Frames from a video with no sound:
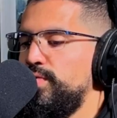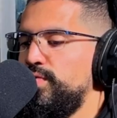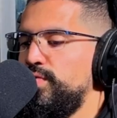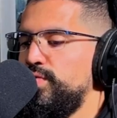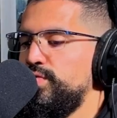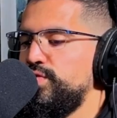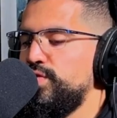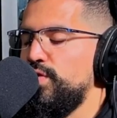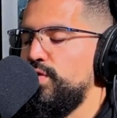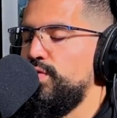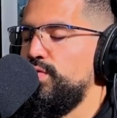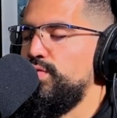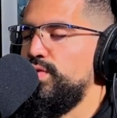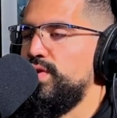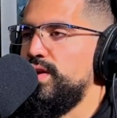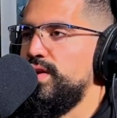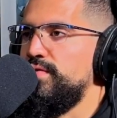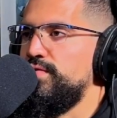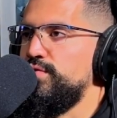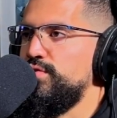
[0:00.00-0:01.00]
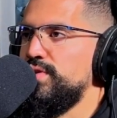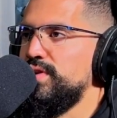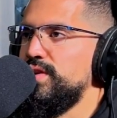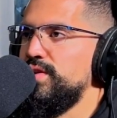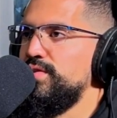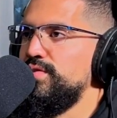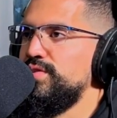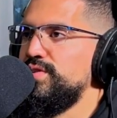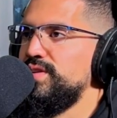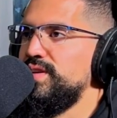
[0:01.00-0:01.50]
So if you can
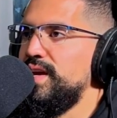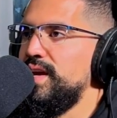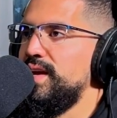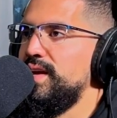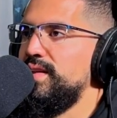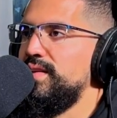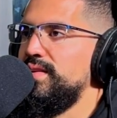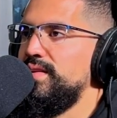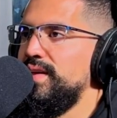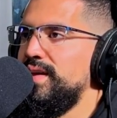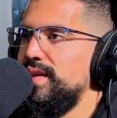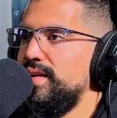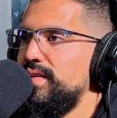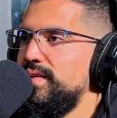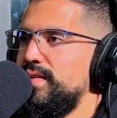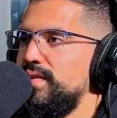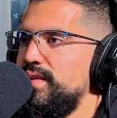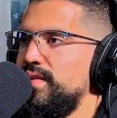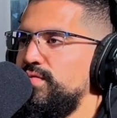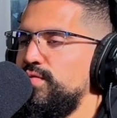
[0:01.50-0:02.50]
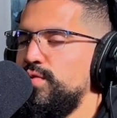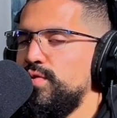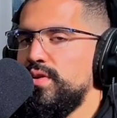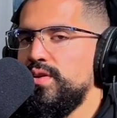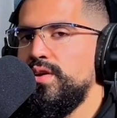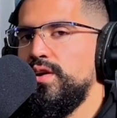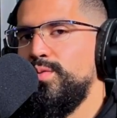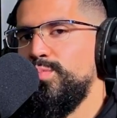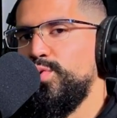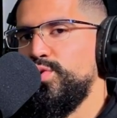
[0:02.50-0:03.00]
understand that, if you
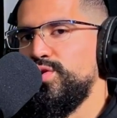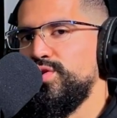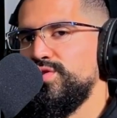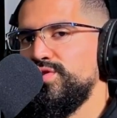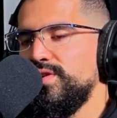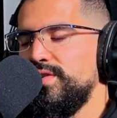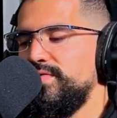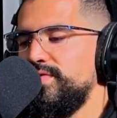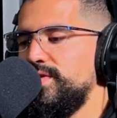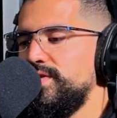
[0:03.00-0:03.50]
can humble yourself and